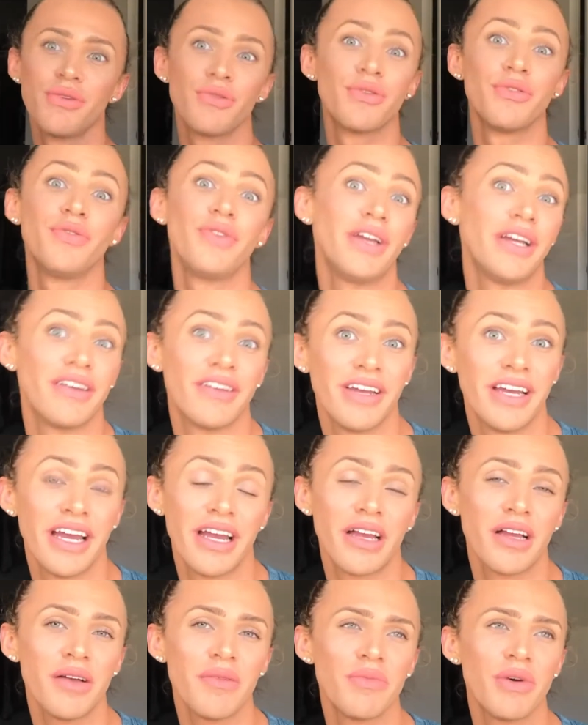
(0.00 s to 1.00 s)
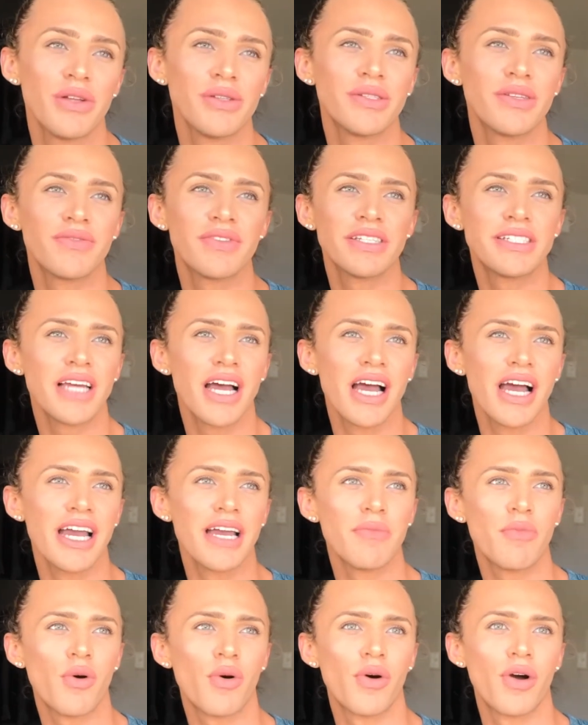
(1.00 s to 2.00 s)
revealing most of the
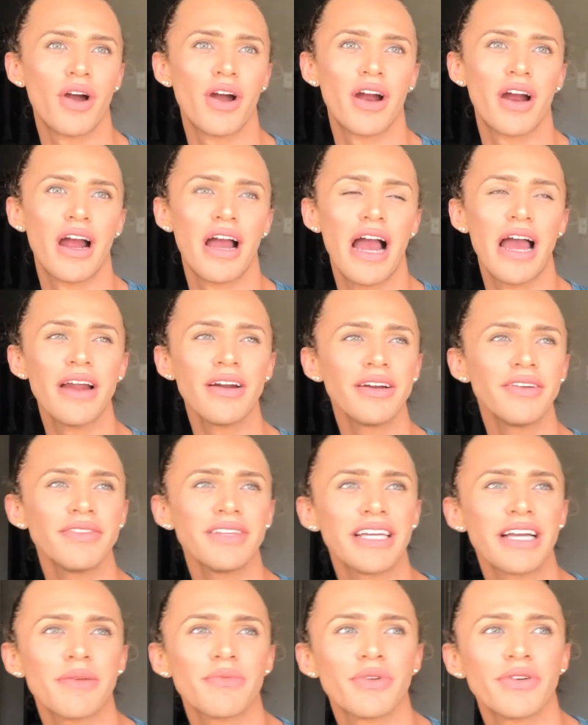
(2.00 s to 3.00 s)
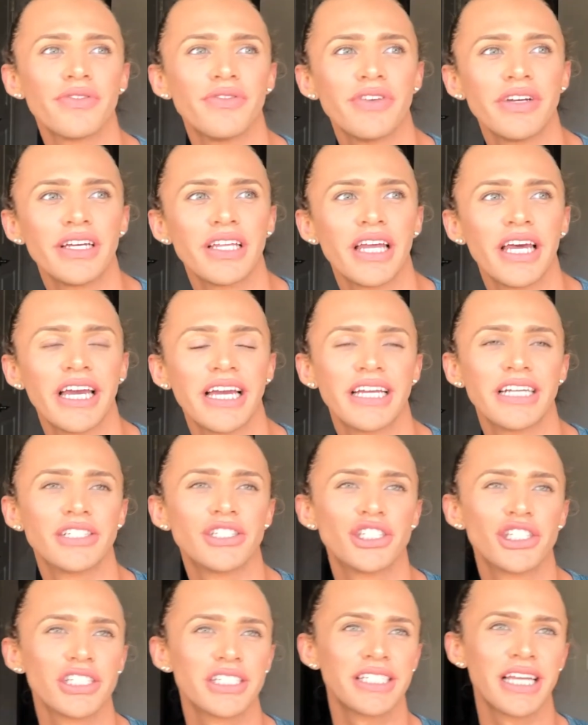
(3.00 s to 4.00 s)
time, or I don't even think I'm revealing,
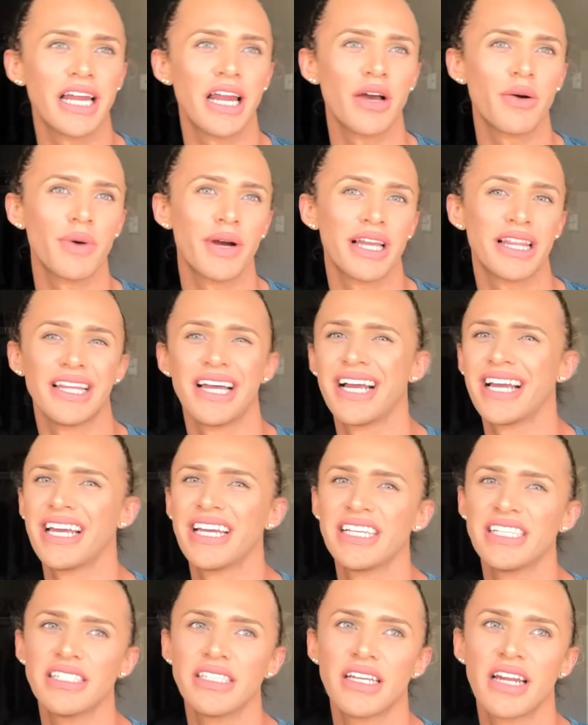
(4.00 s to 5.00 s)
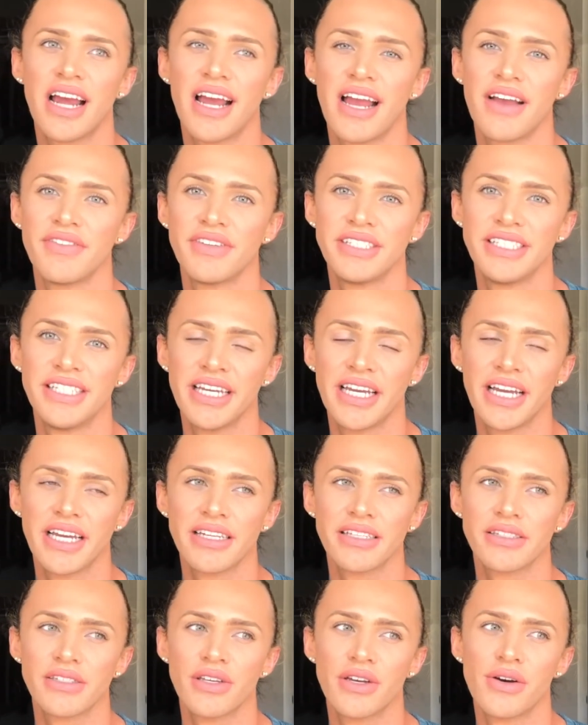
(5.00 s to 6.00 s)
it's just that I wear leggings and I have a dick.
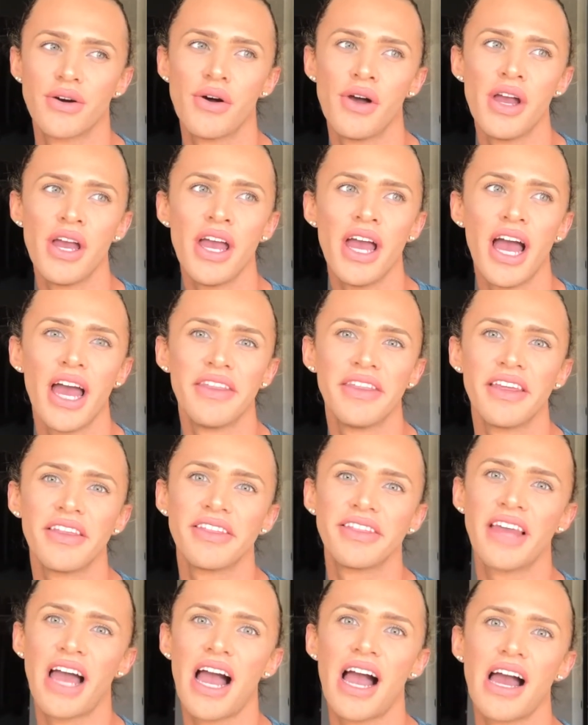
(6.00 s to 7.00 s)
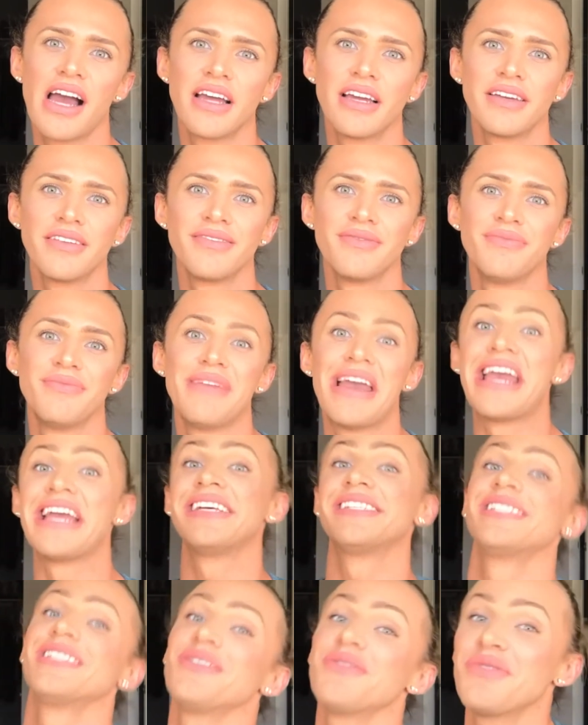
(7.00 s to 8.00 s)
So I think that
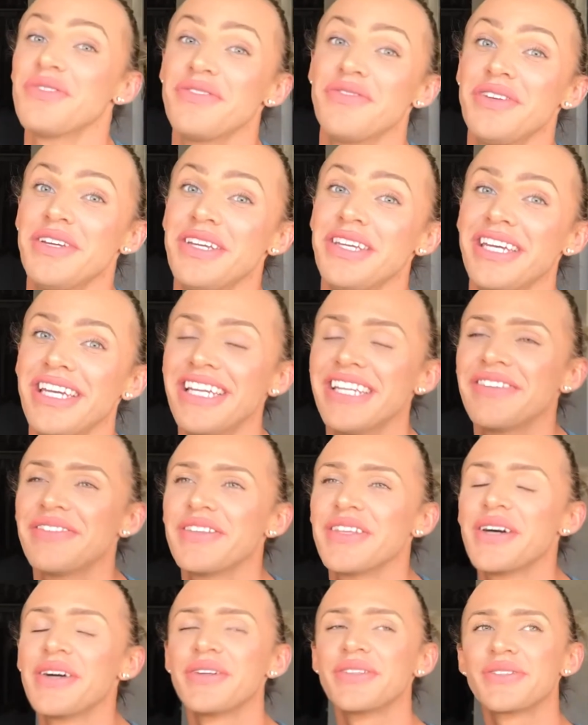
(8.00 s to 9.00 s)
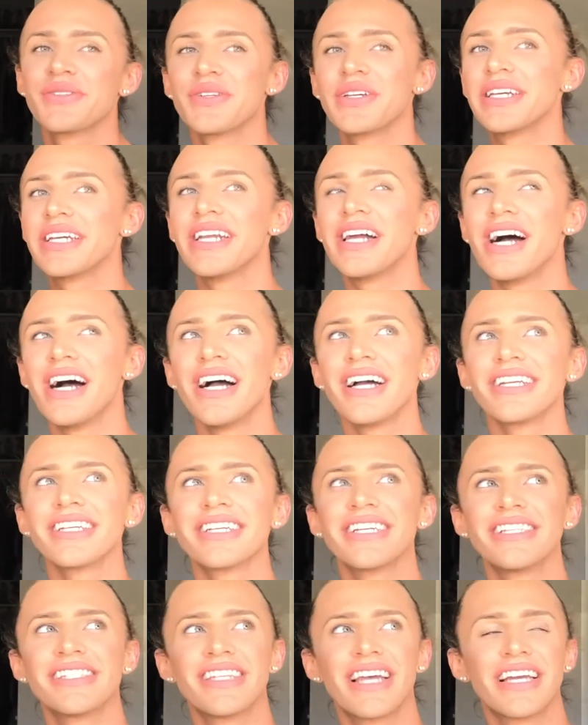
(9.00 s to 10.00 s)
makes it revealing, even though it's really not,
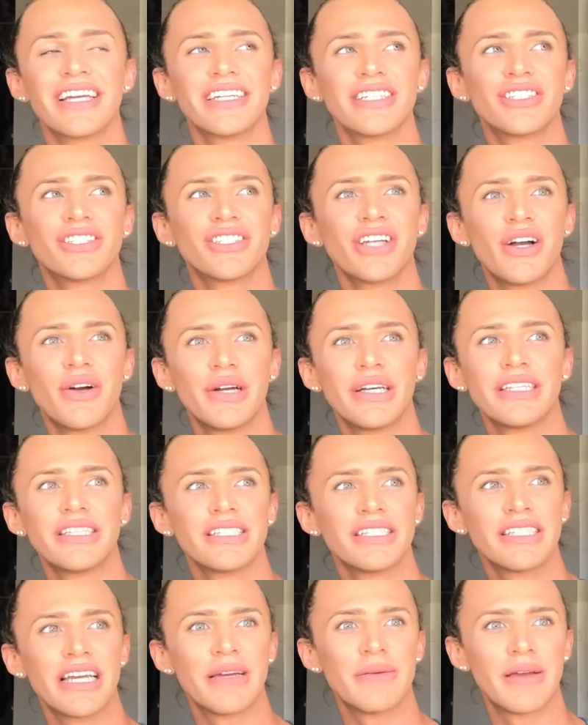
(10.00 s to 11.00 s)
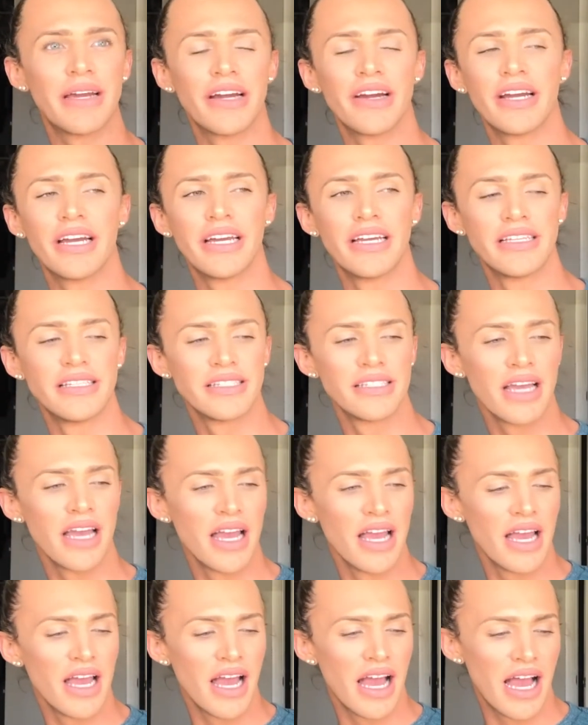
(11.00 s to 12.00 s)
because like it's showing the same areas
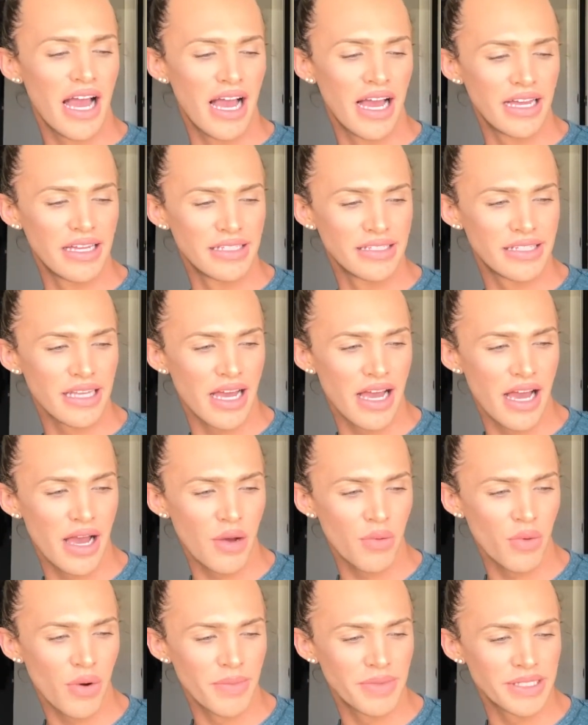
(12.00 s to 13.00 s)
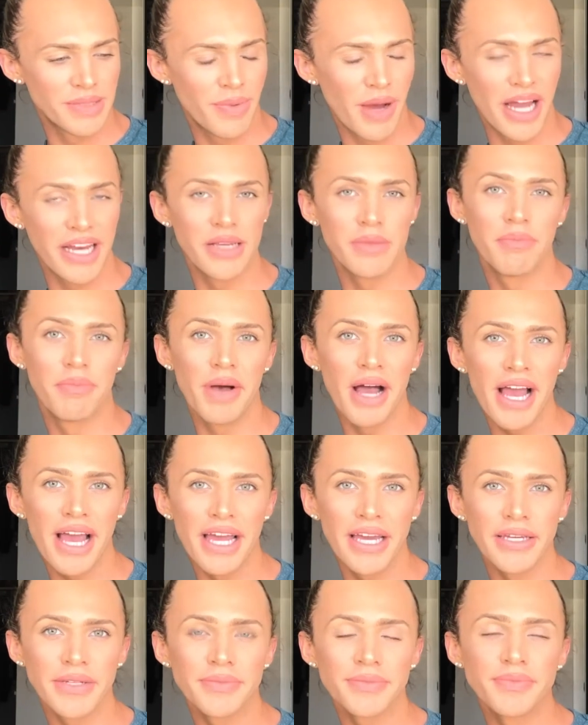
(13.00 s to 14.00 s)
as a woman's body.
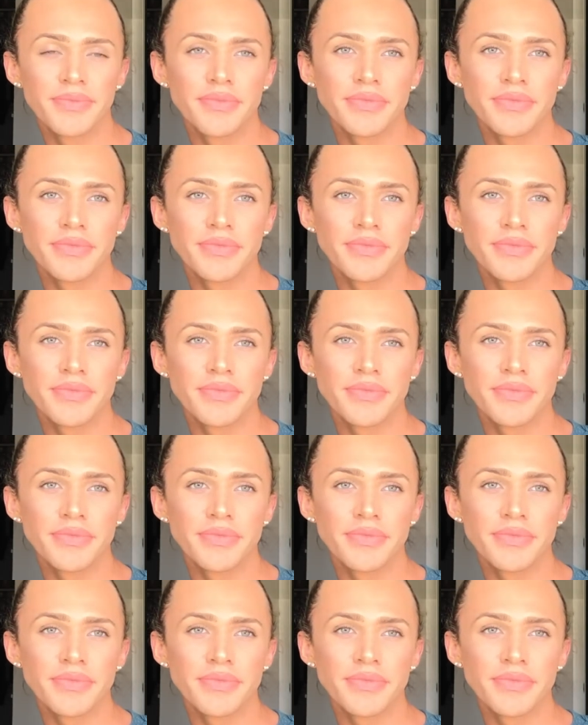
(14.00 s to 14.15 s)
But